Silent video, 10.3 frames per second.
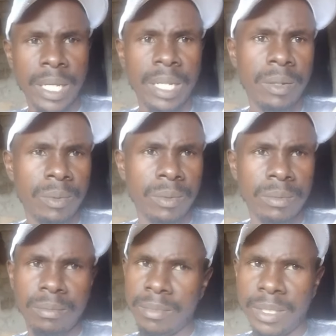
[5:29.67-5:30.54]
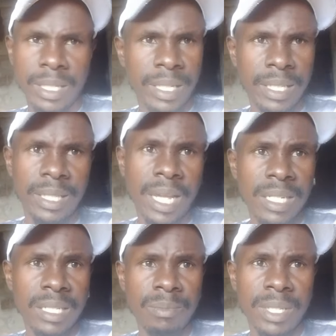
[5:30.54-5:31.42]
Anywho,
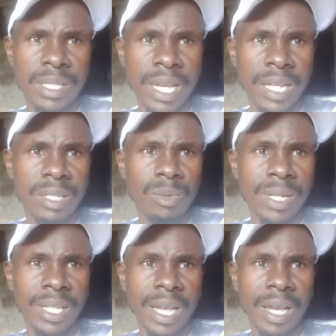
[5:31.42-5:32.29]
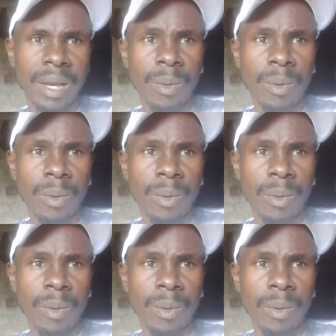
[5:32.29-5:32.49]
that is besides what I